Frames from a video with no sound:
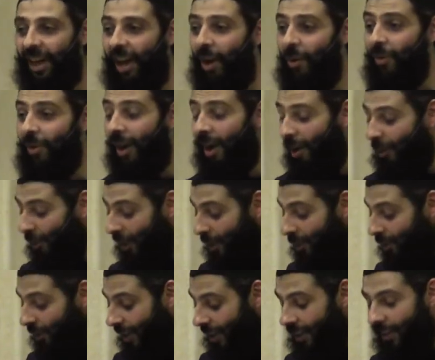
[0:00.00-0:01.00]
How, how
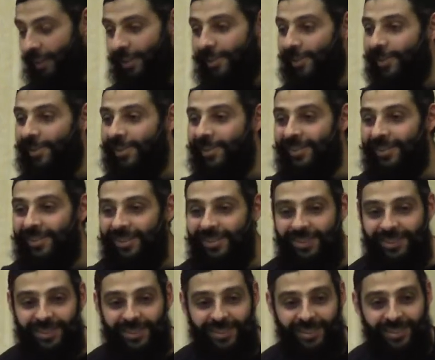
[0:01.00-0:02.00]
can you take kids
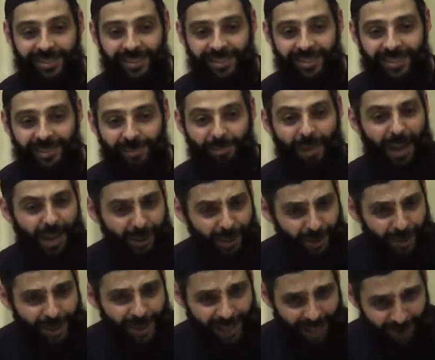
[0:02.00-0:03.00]

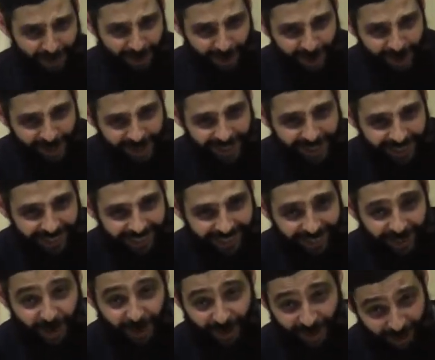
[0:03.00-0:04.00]
marriage is half the deen.
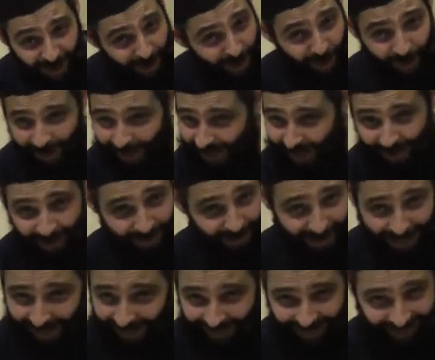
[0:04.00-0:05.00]
You think you don't need
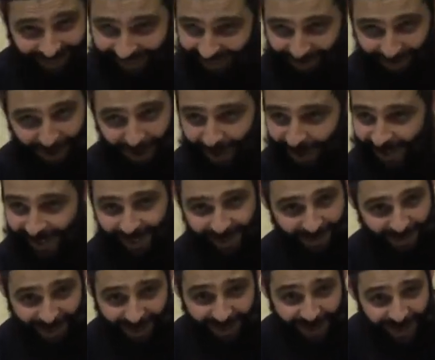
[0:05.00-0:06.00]
yeah, patience
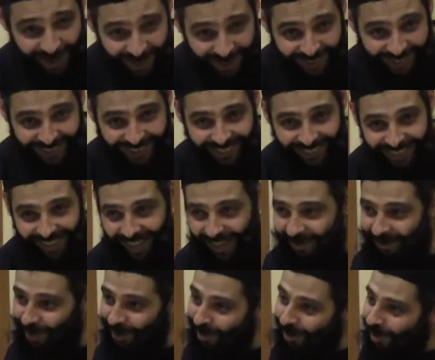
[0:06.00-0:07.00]
in marriage?
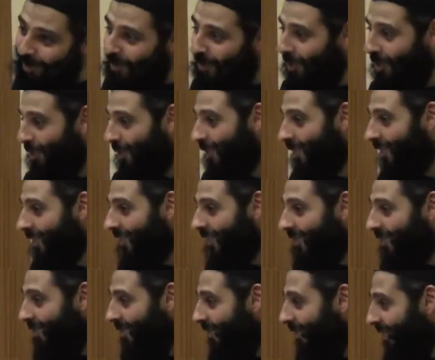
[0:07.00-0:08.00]
I have news for you.
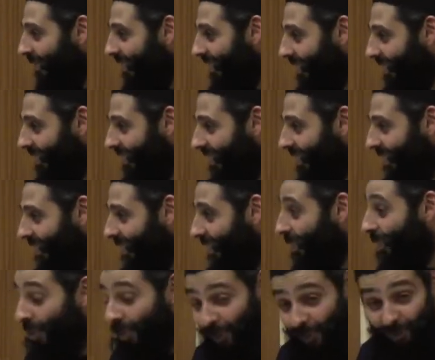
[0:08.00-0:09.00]

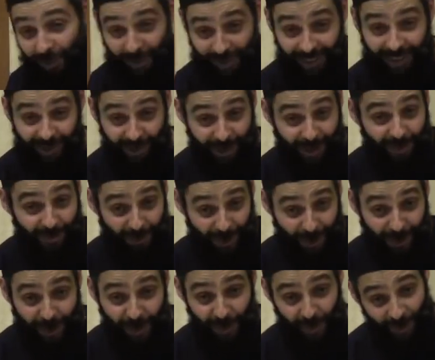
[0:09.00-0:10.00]
You don't think you need
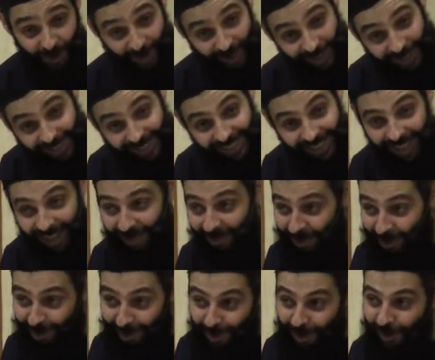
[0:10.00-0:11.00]
patience with kids? I
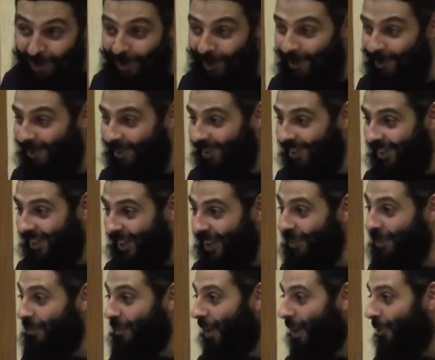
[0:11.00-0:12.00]
have news for you.
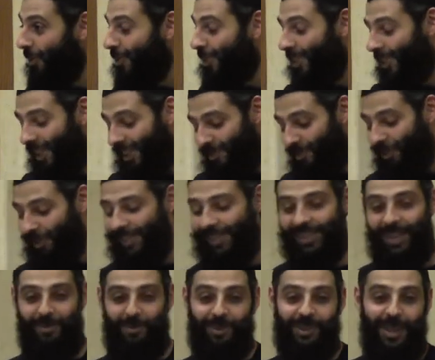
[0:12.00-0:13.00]
Even my own son, one
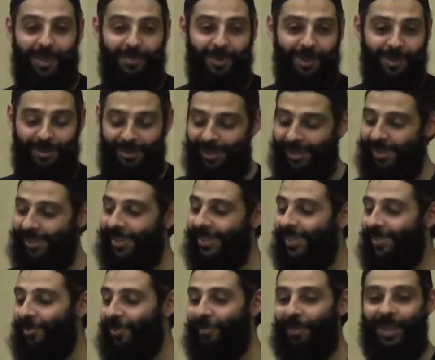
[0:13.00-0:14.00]
time, one time they were
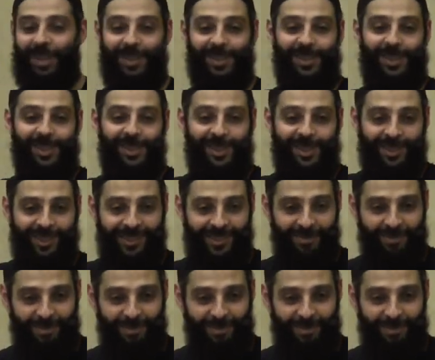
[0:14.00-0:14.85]
discussing with my sister.